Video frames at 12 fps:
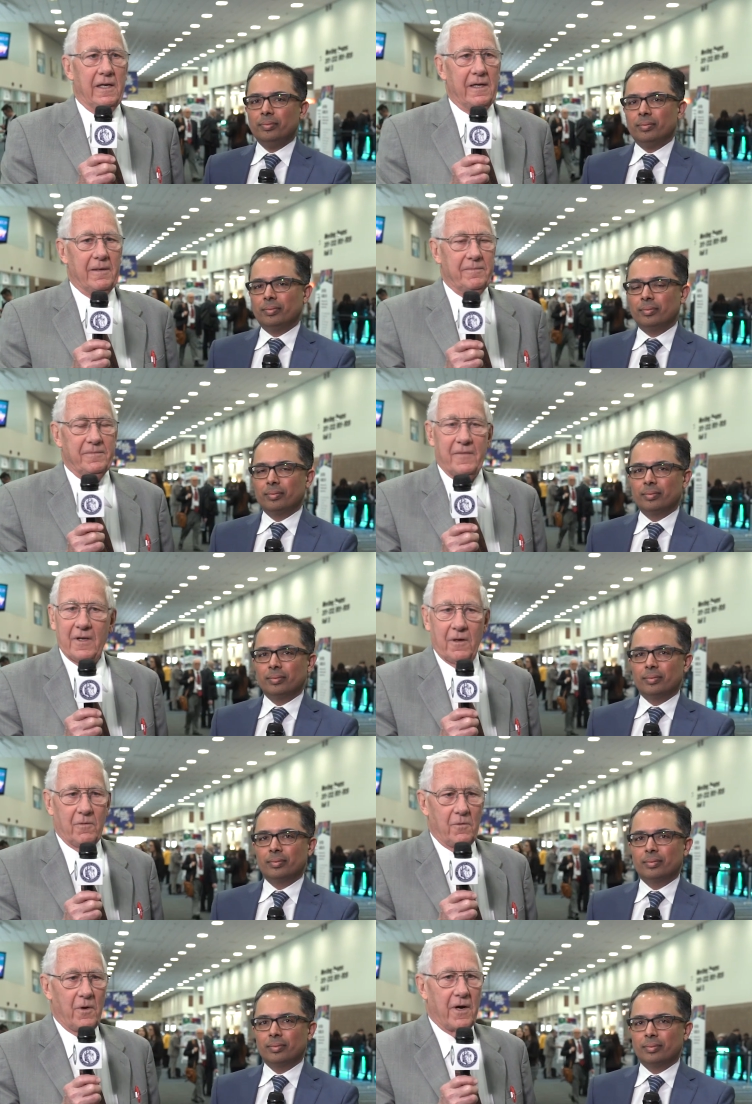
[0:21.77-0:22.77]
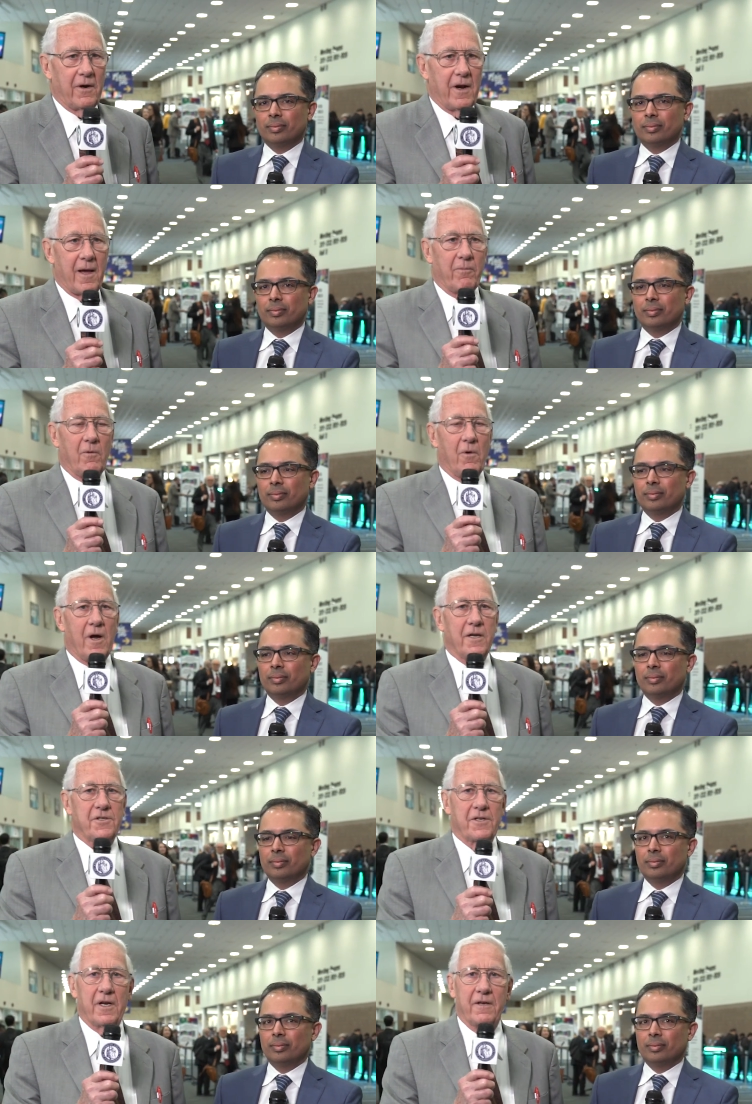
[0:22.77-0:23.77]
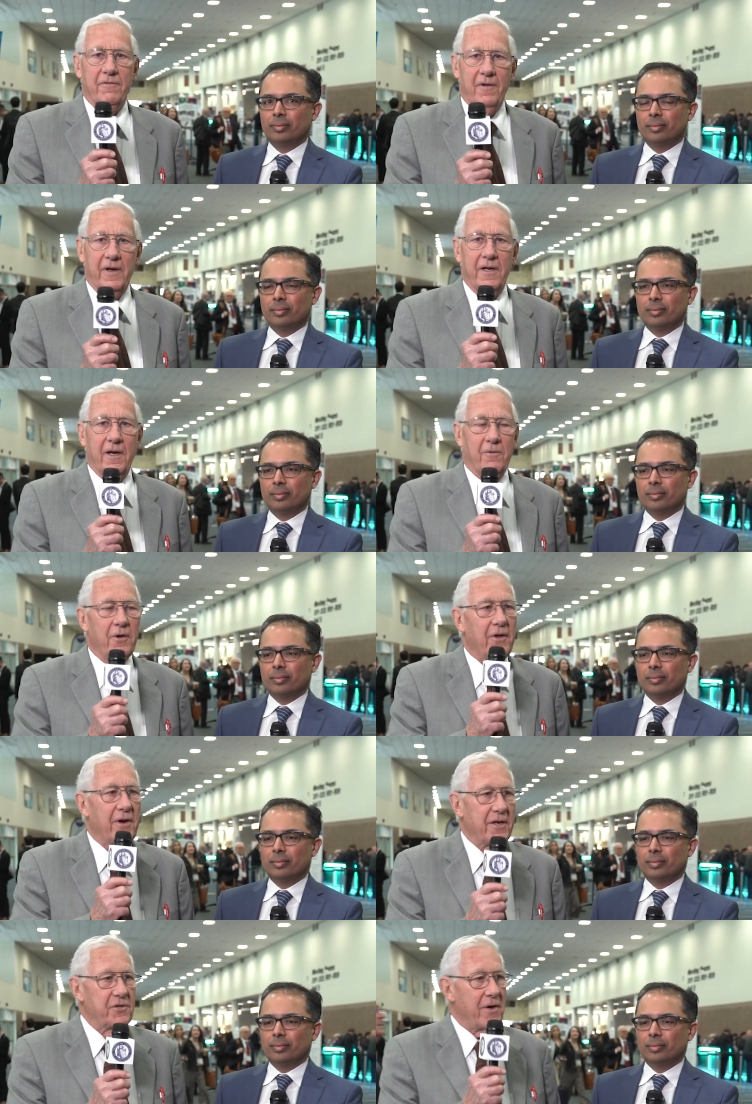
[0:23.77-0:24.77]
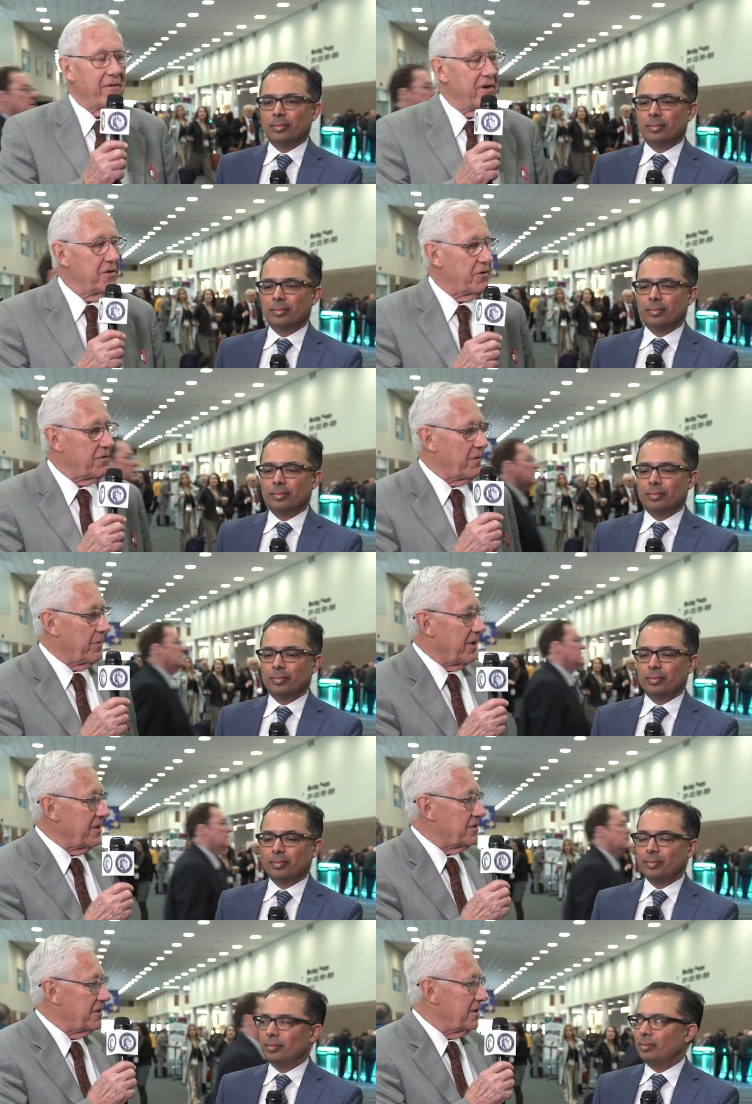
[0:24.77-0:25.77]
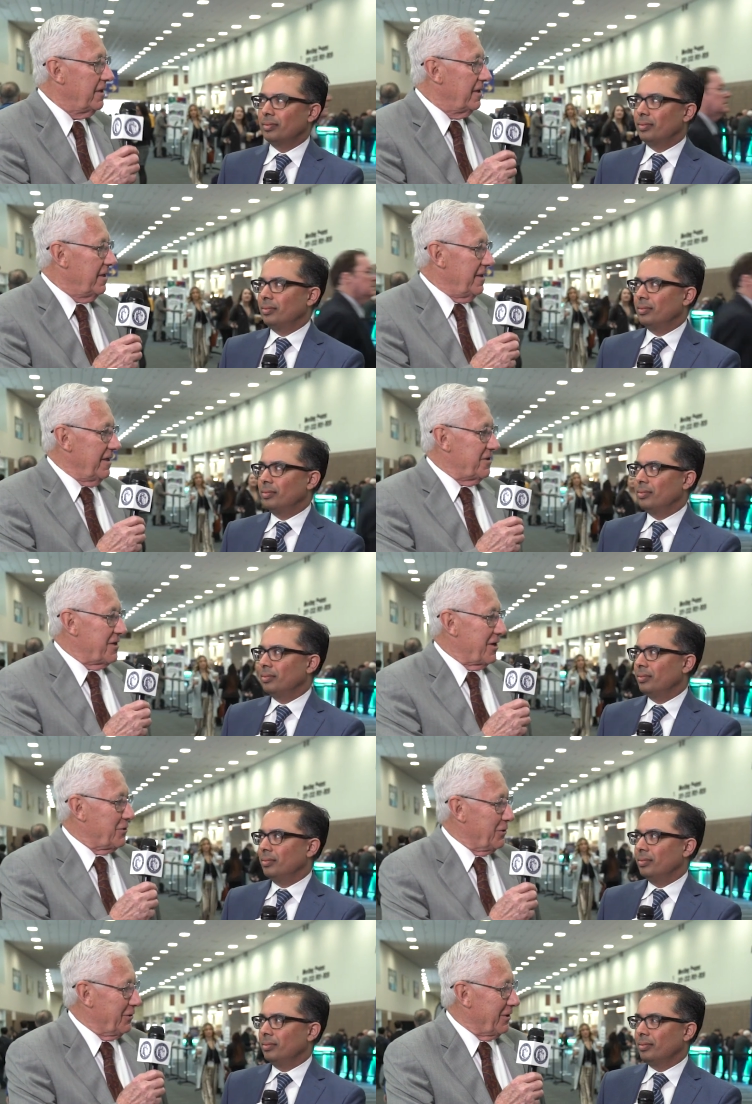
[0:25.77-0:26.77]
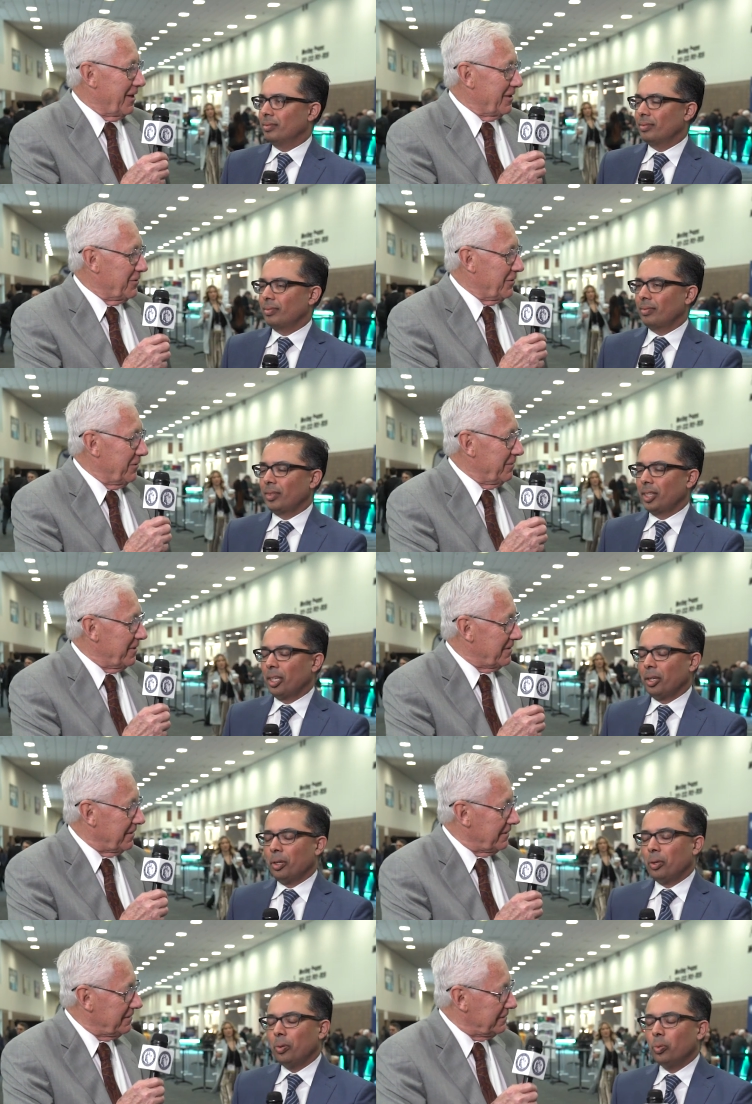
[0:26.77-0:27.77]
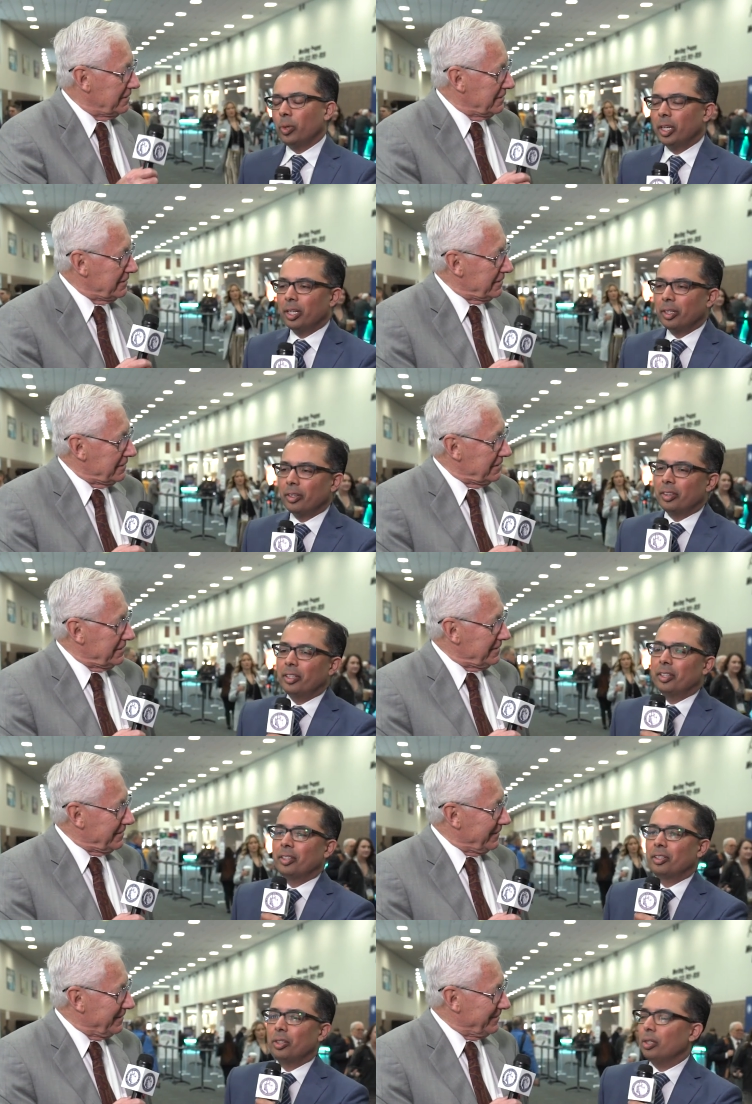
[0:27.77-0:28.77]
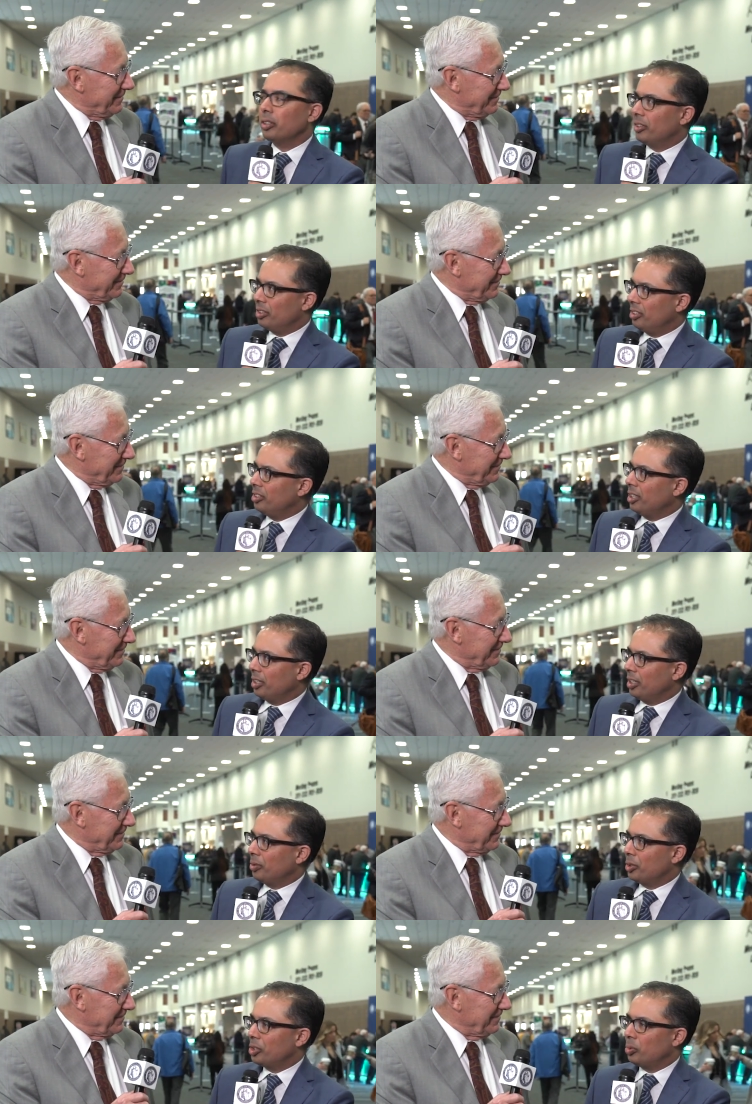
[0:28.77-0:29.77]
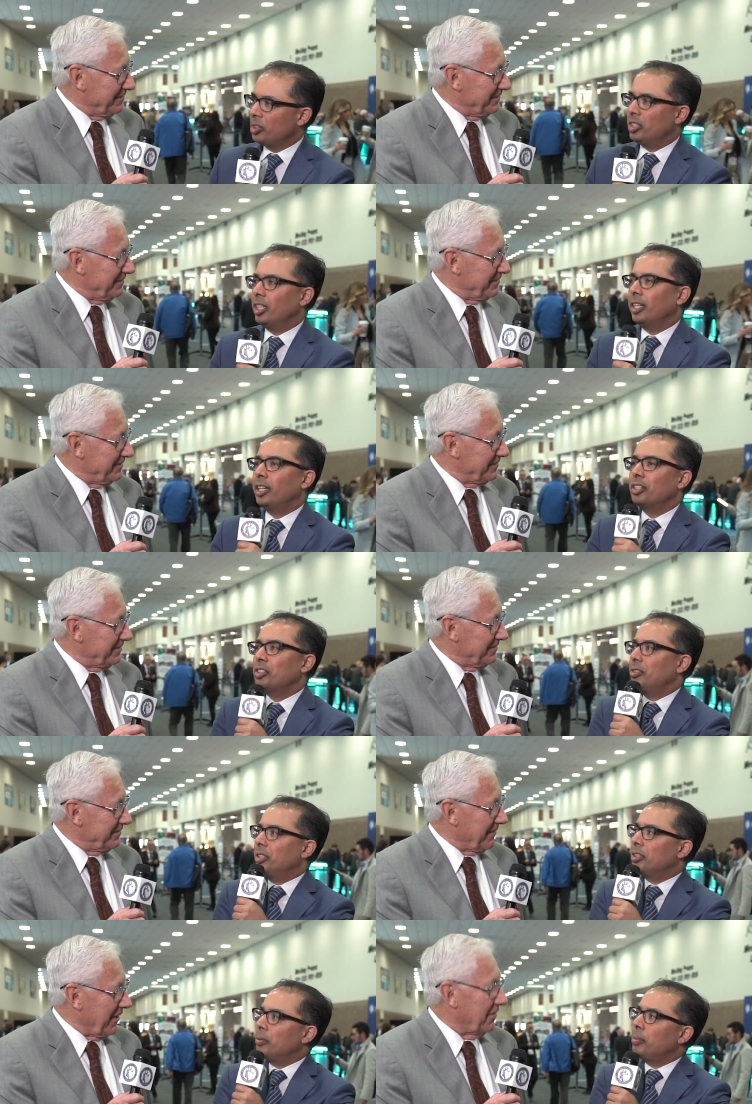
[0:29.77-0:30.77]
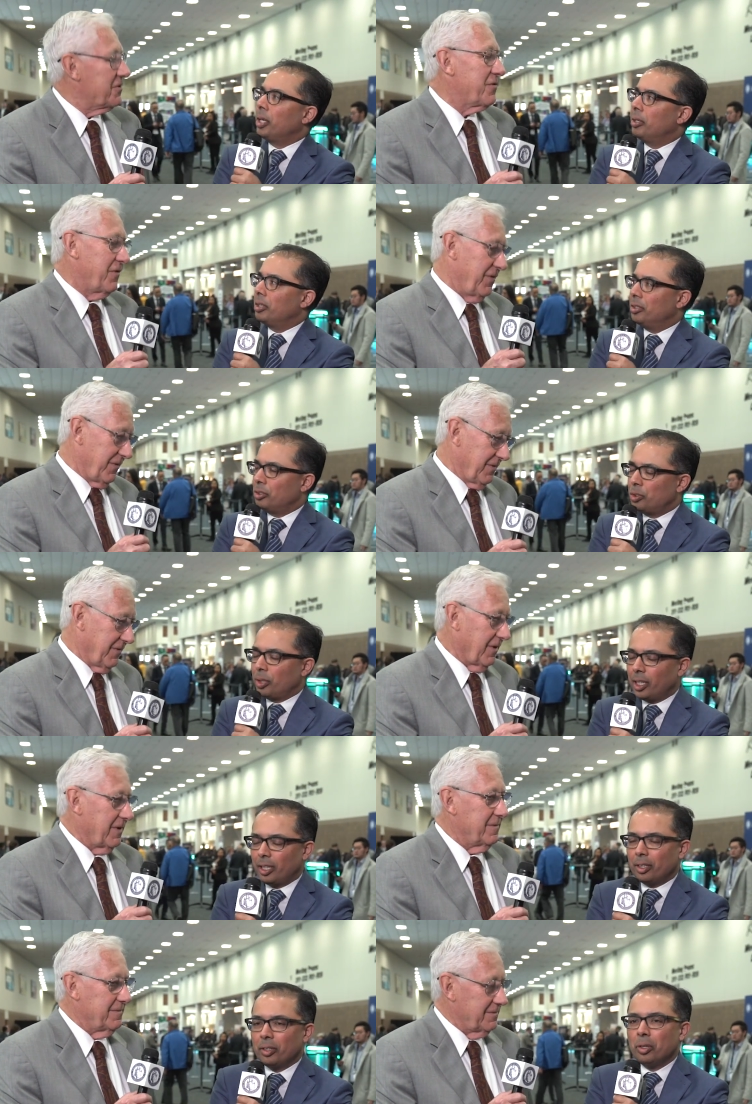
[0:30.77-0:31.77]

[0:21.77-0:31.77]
Speaker 1: Uh, you know, wear an Apple Watch and find out whether or not you have atrial fibrillation. Is that true or not true, Mintu?
Speaker 2: Well, the goal of the study, which was not actually a comparator trial,